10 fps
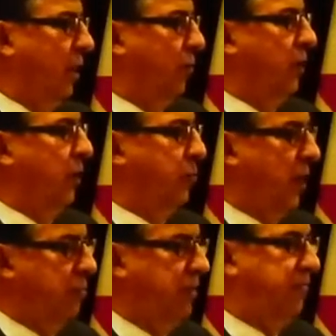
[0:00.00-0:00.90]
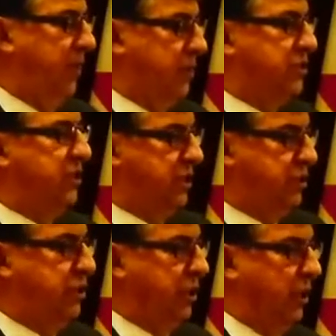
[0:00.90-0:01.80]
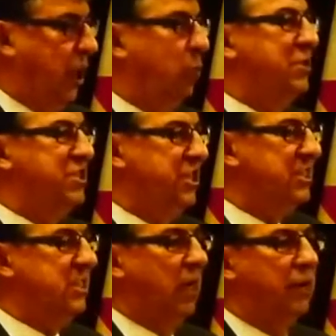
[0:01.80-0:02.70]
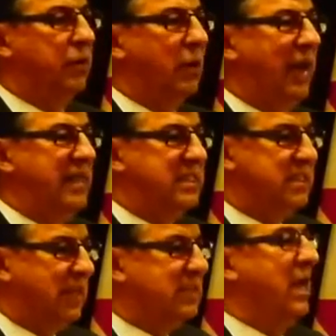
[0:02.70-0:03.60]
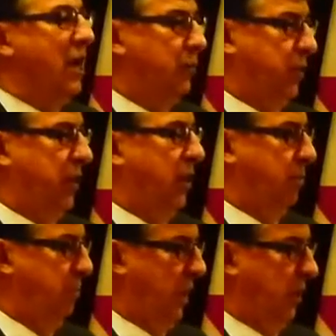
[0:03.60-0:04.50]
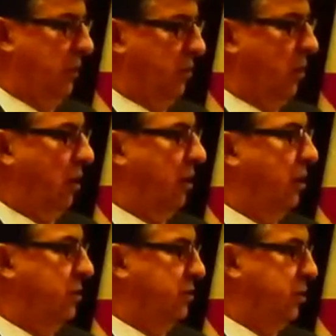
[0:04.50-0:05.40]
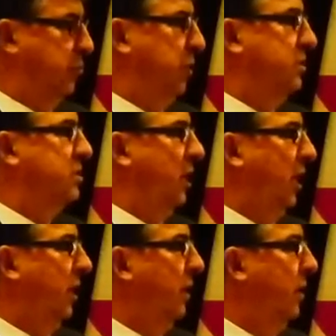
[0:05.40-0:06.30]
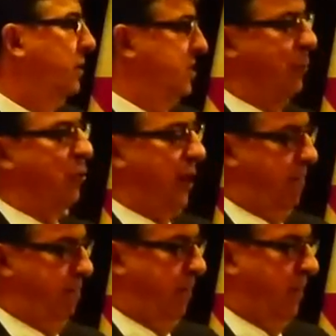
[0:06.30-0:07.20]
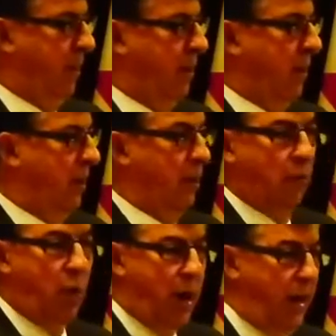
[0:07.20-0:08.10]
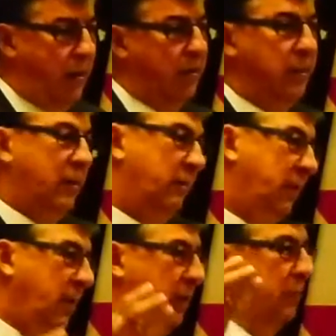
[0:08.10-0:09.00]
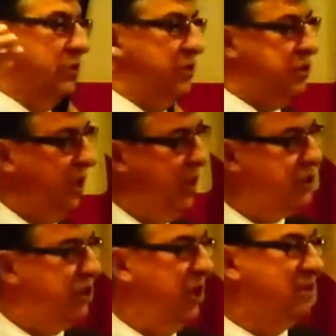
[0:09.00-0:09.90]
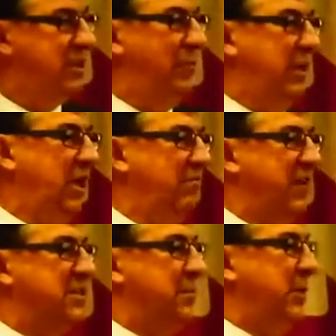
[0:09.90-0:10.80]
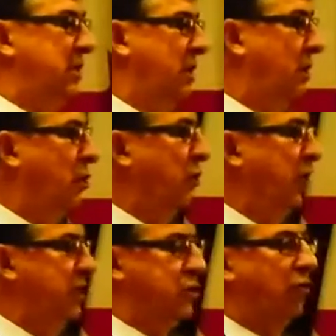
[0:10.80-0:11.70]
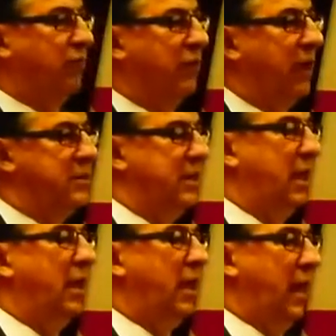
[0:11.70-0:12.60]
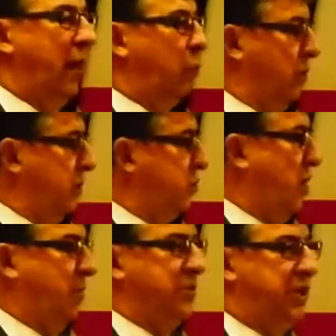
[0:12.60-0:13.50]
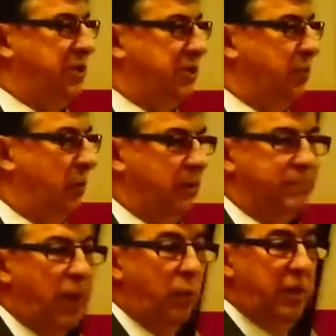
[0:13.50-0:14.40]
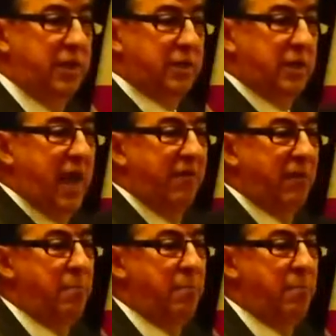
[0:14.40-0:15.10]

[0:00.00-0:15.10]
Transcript: We're going to probably finish this year with just under a $600 million surplus in summary. Why? Well, there was a change in some of the investment earnings over at Workers' Compensation Board. We didn't have a